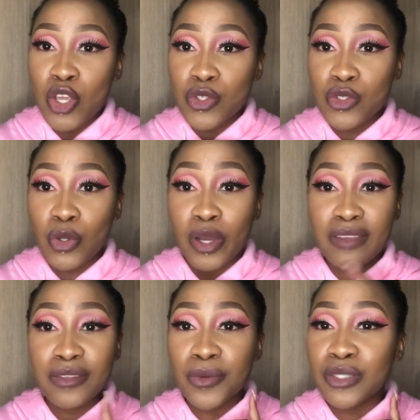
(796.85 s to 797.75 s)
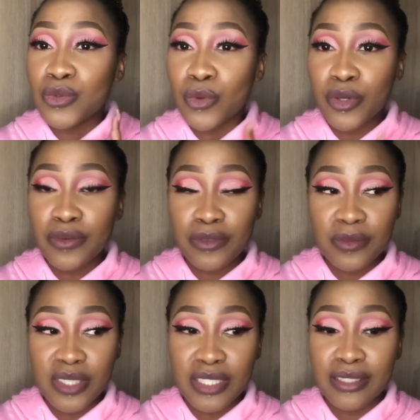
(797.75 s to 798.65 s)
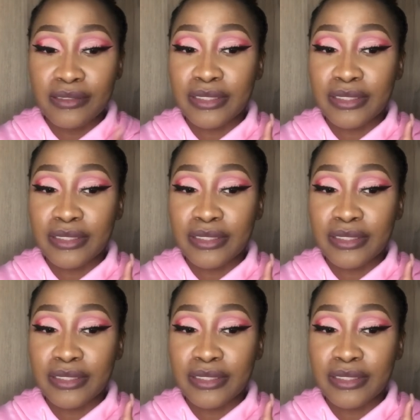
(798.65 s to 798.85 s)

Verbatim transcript: So if you want to order from Shein,